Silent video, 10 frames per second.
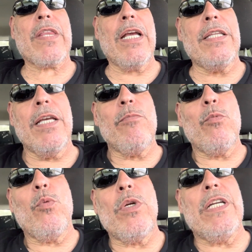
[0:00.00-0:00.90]
And then
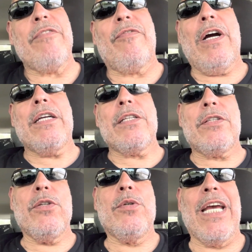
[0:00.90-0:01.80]
when they finally
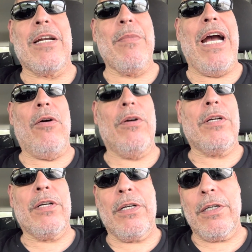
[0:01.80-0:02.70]
do get them out,
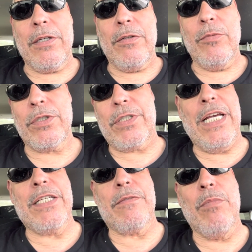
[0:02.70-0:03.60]
which
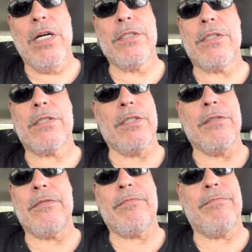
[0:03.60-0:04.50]
takes months
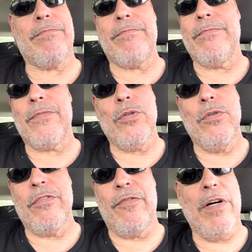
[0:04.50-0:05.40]
and who
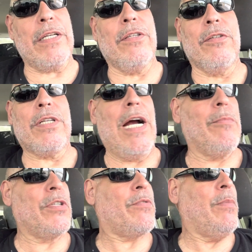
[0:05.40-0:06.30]
the fuck knows how
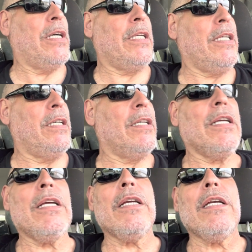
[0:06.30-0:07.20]
much money and
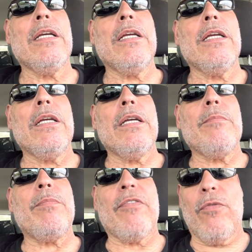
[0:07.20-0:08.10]

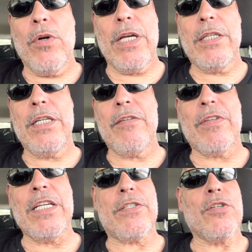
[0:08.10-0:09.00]
before they leave,
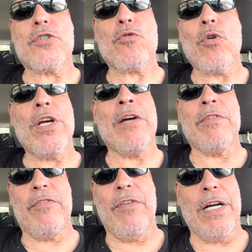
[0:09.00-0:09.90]
they destroy every
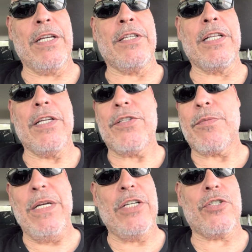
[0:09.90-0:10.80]
fucking thing. They
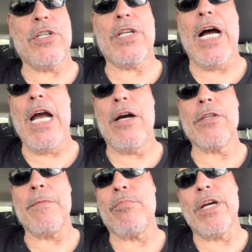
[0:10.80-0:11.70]
smash the tile,
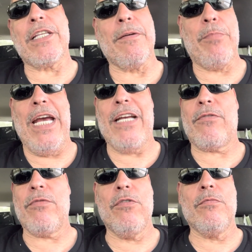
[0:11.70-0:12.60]
they break the
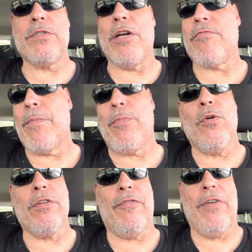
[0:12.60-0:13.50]
bathrooms, they rip
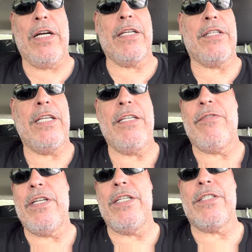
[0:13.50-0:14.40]
all the fucking
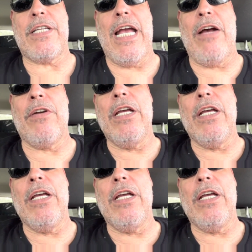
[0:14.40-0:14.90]
TVs down,